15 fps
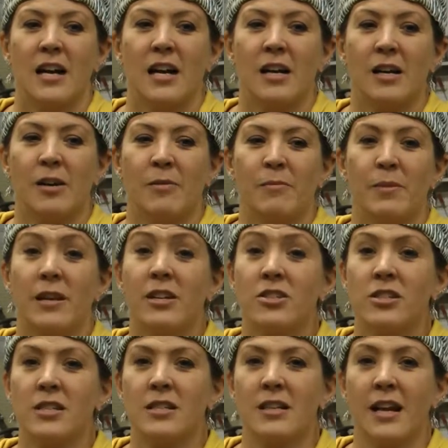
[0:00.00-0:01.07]
um, because
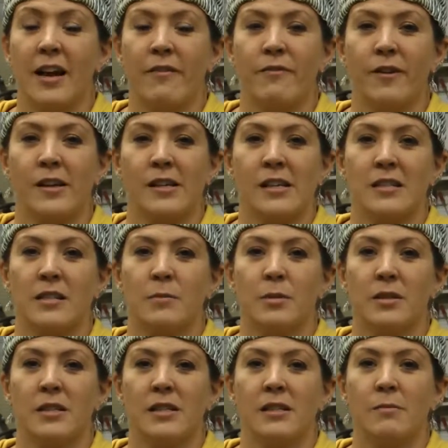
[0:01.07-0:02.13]
she didn't have funding to
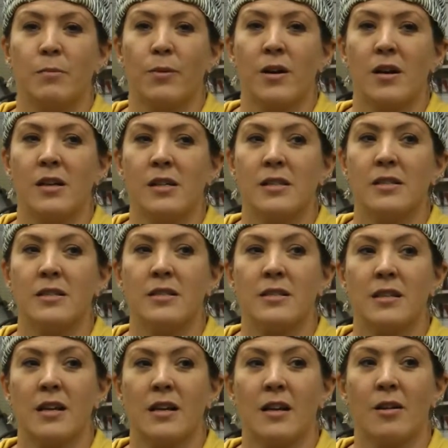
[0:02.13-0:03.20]
build it in bronze,
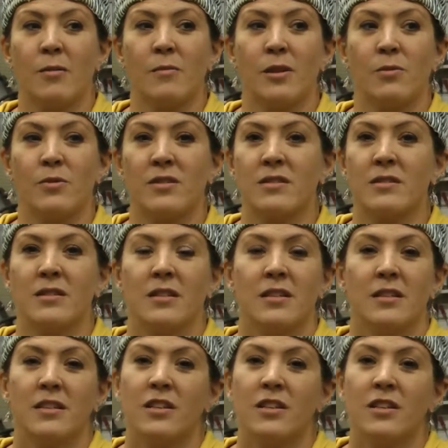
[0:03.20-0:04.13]
um, it was